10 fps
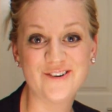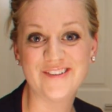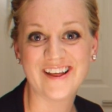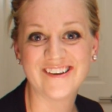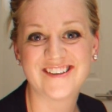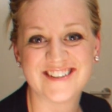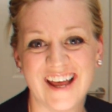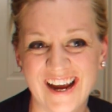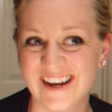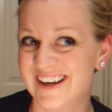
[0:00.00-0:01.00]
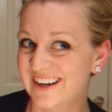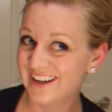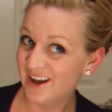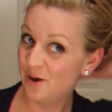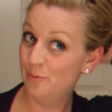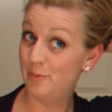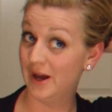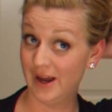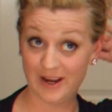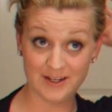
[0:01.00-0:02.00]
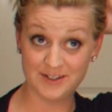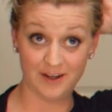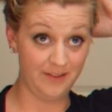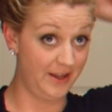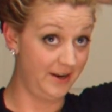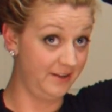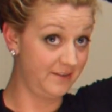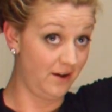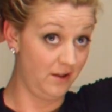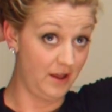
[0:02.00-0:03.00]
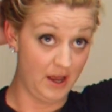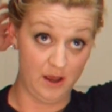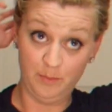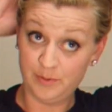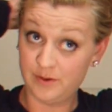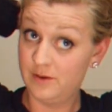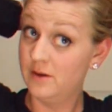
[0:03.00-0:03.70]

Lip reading: don't know what that looks like, but I can tell that it's all up.